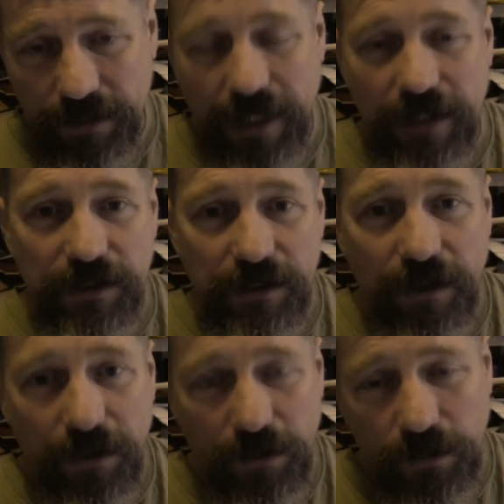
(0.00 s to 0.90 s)
It's
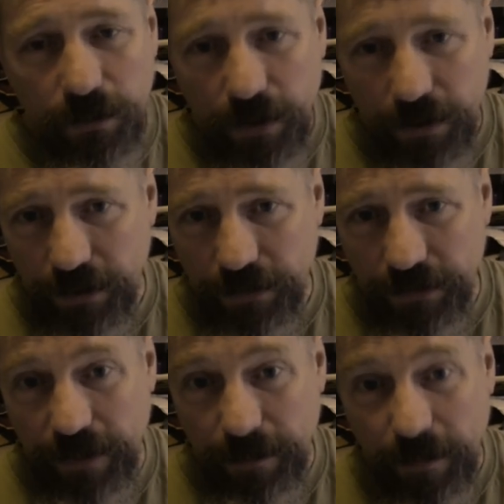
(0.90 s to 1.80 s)
not worth,
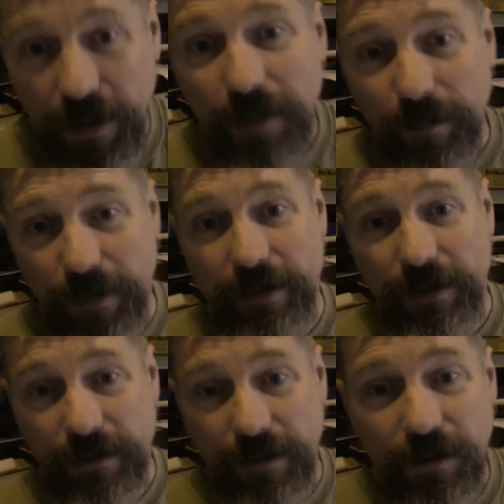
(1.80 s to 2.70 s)
in my opinion,
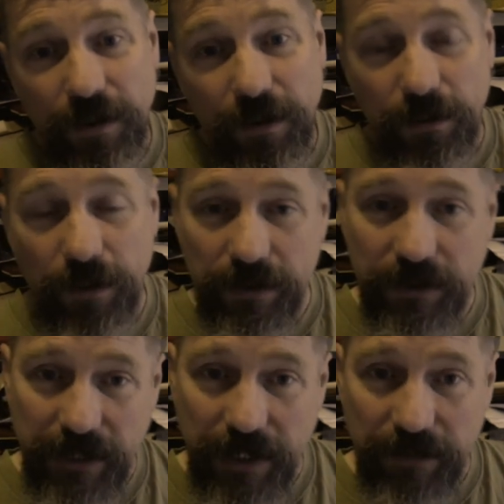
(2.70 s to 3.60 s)
not worth
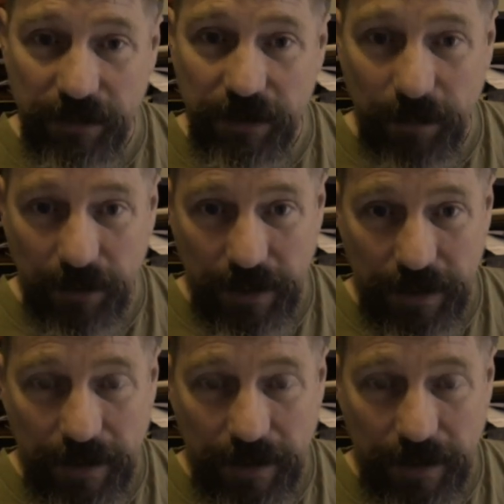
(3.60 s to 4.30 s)
saving the money.